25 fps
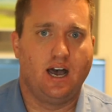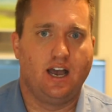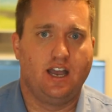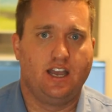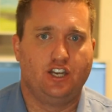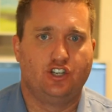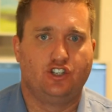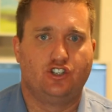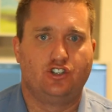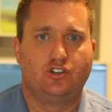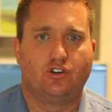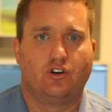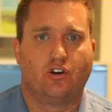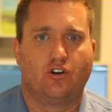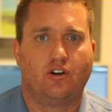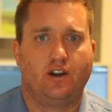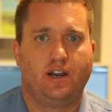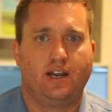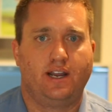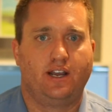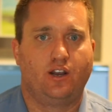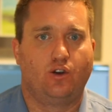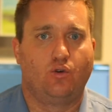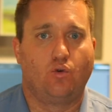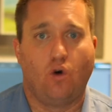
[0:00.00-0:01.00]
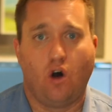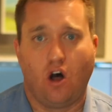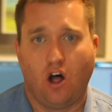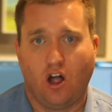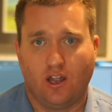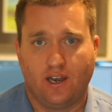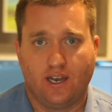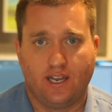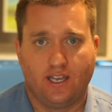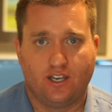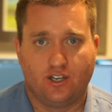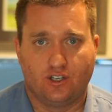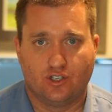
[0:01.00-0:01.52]
ensuring
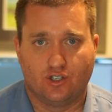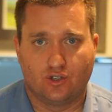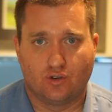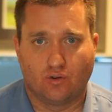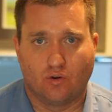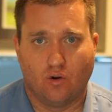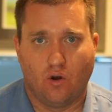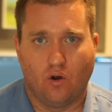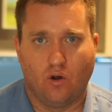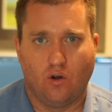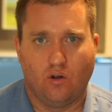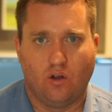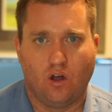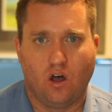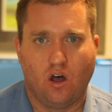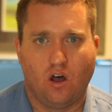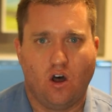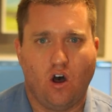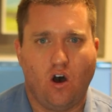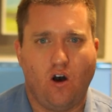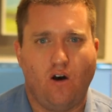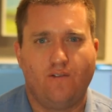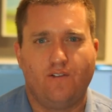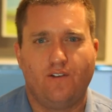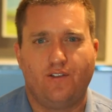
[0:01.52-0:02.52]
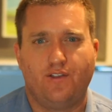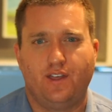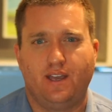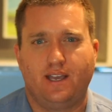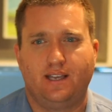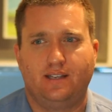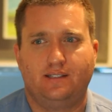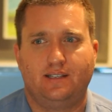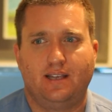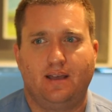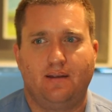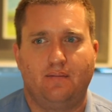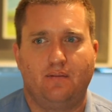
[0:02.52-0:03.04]
quality control, all the
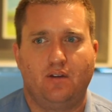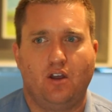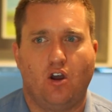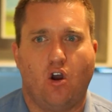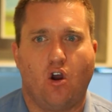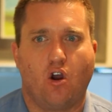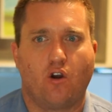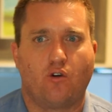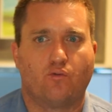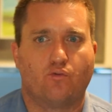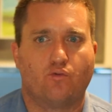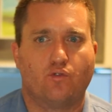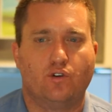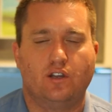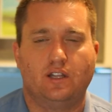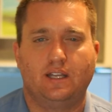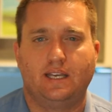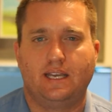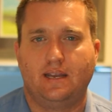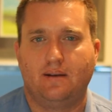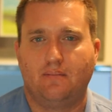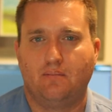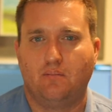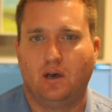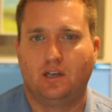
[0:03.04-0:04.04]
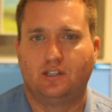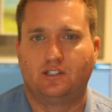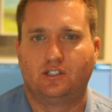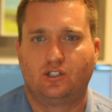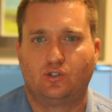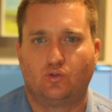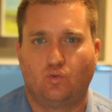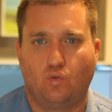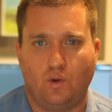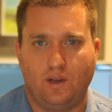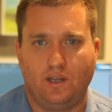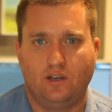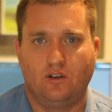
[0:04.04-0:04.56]
things that aren't really in
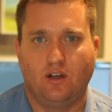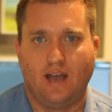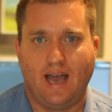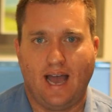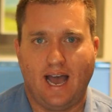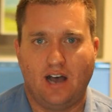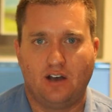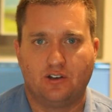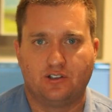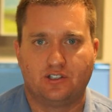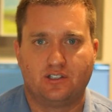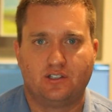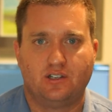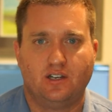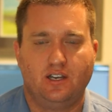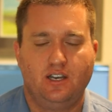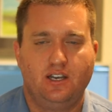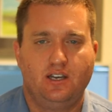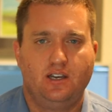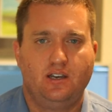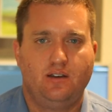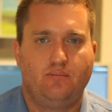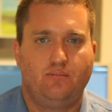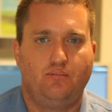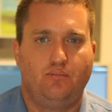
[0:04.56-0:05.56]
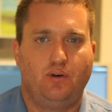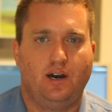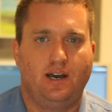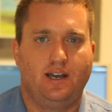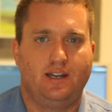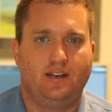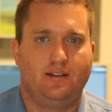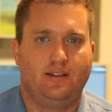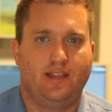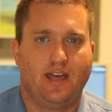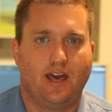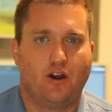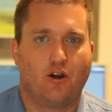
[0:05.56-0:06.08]
Musk's wheelhouse,
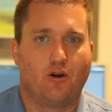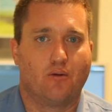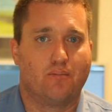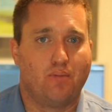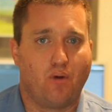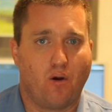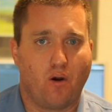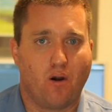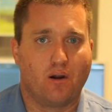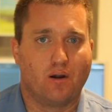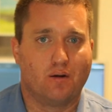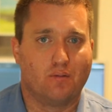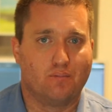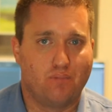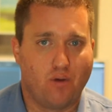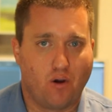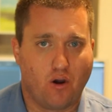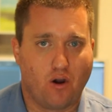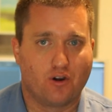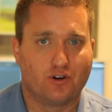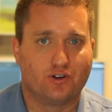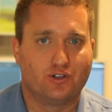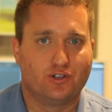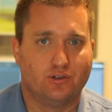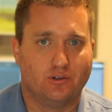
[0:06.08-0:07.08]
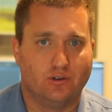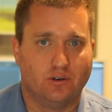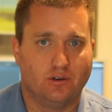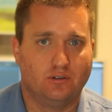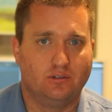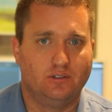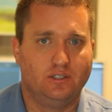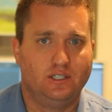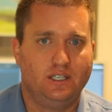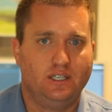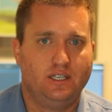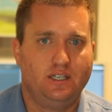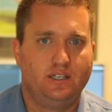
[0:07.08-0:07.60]
but that are part and
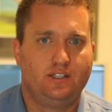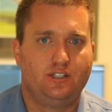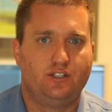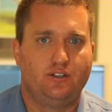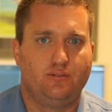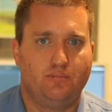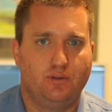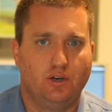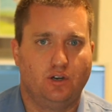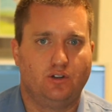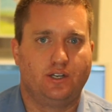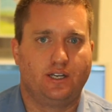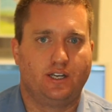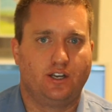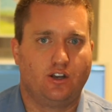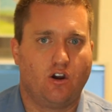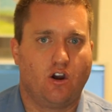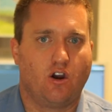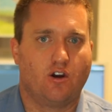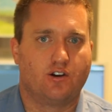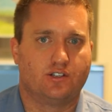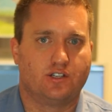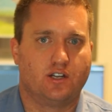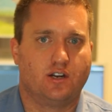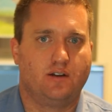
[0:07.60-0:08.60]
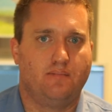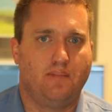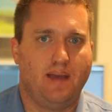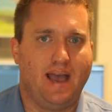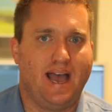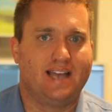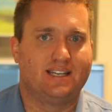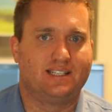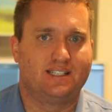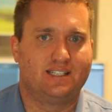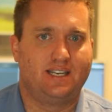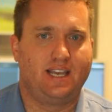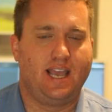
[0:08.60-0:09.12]
parcel to building cars on a
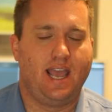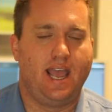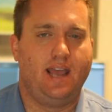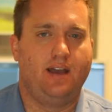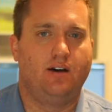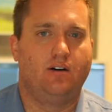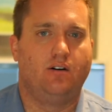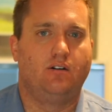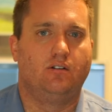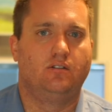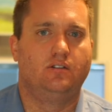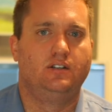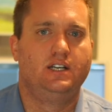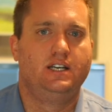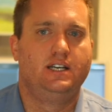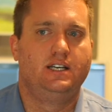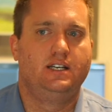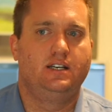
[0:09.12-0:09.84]
mass scale.